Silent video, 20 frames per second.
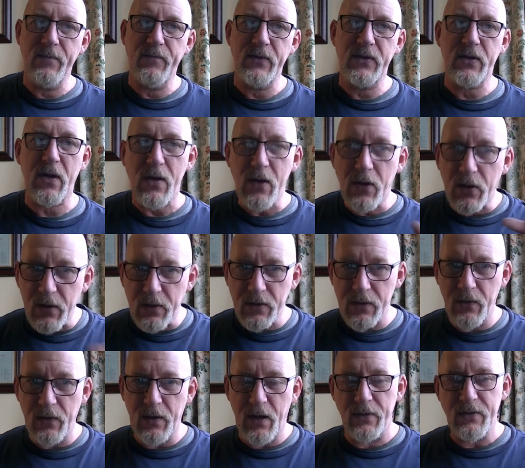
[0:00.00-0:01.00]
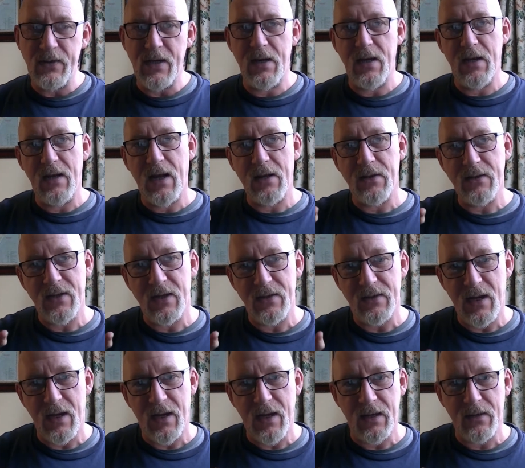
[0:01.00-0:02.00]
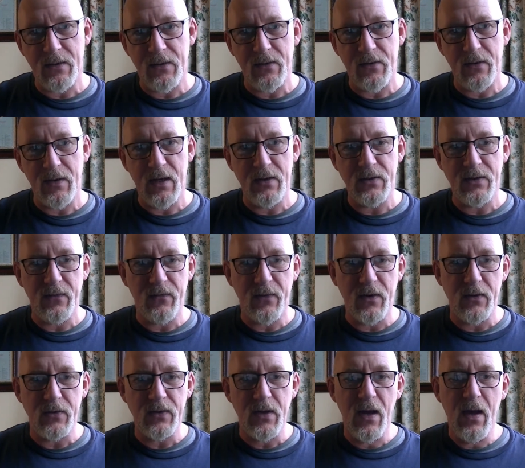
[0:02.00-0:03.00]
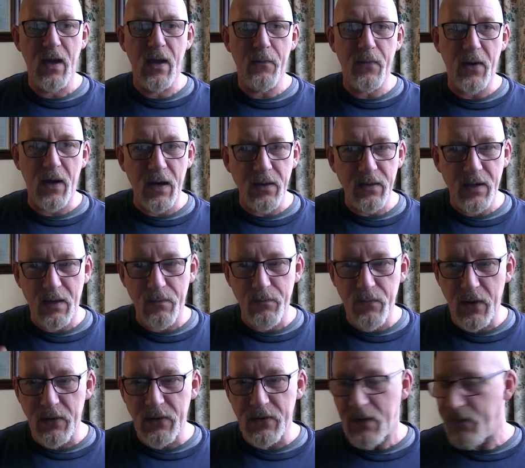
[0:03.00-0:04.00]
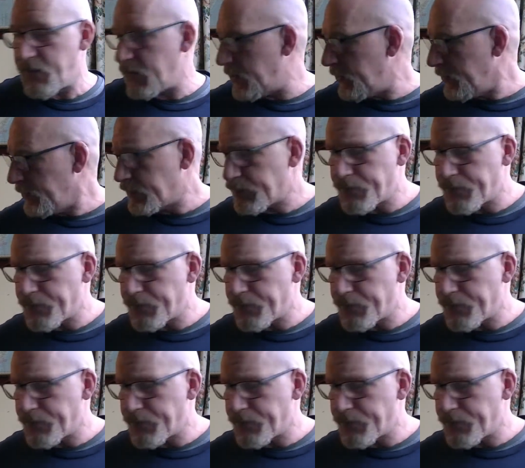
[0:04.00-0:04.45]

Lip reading: So you could do content analysis and interviews, but I think most of you,